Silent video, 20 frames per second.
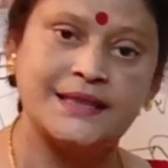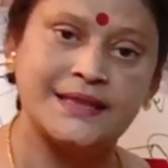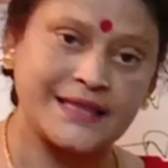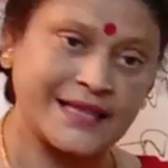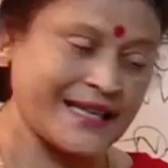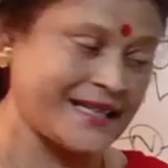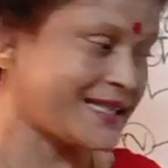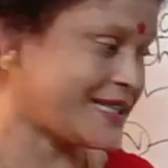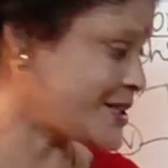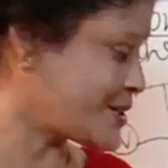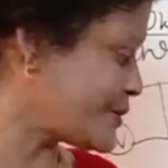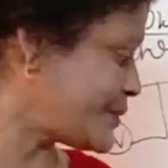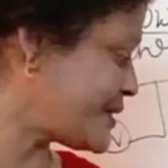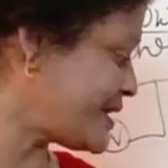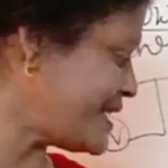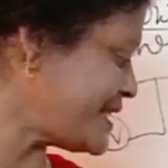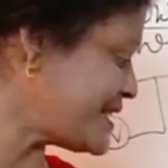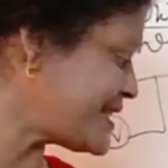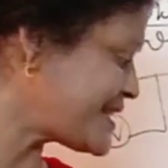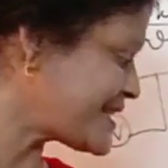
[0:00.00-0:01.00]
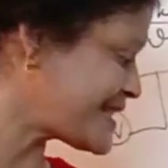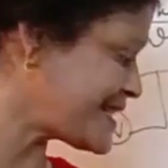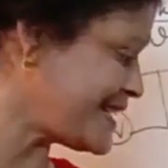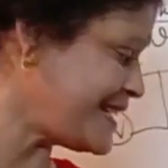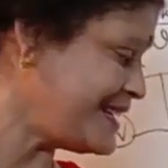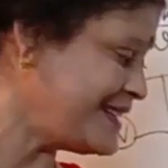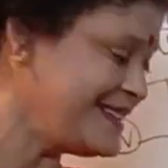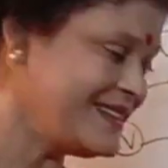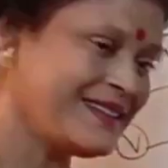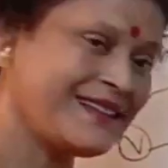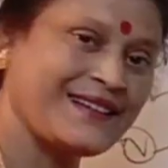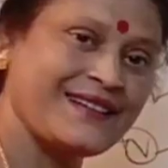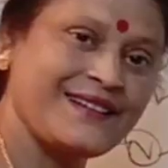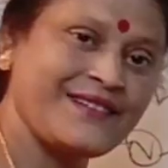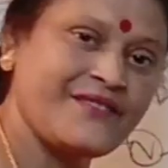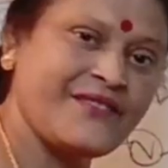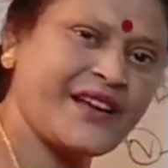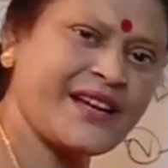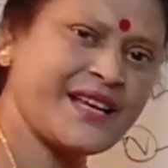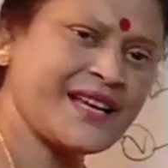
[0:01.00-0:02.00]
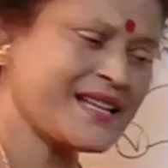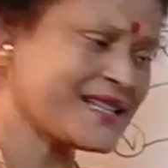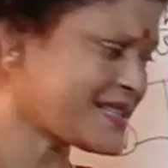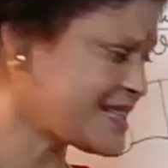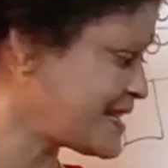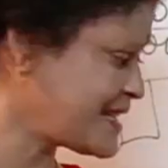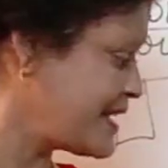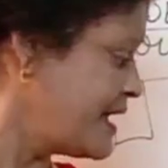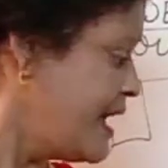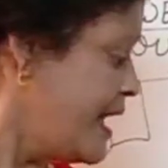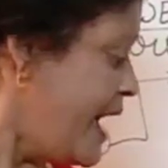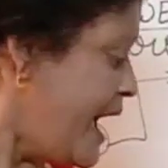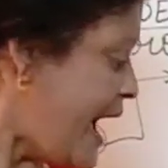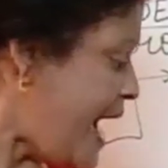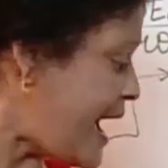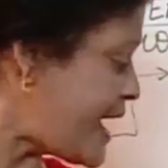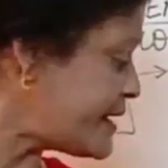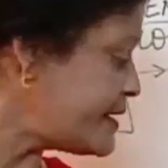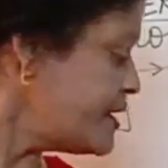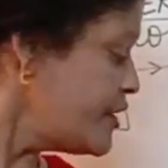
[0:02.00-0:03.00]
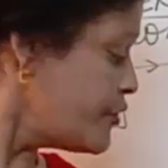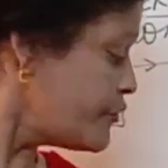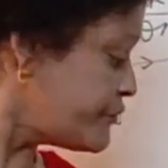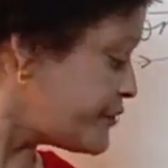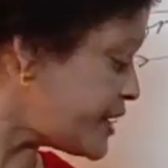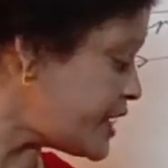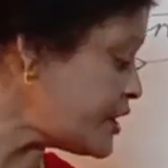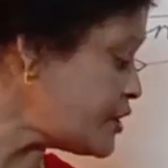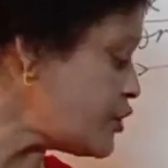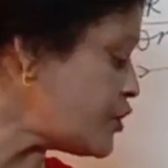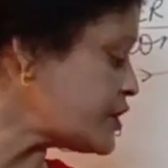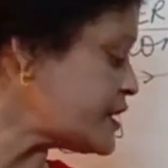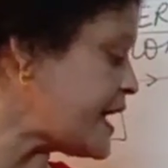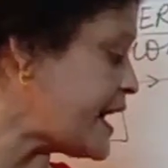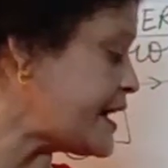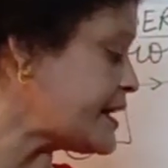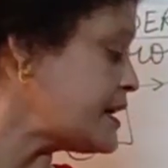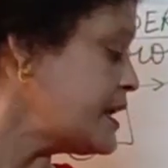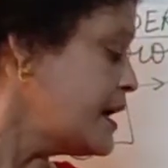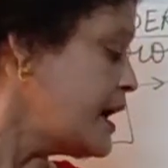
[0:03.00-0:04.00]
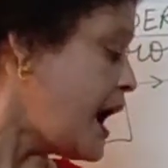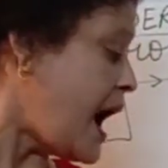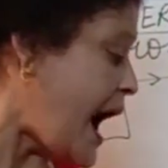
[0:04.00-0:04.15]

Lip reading: Right, students? See, very easy. And we know that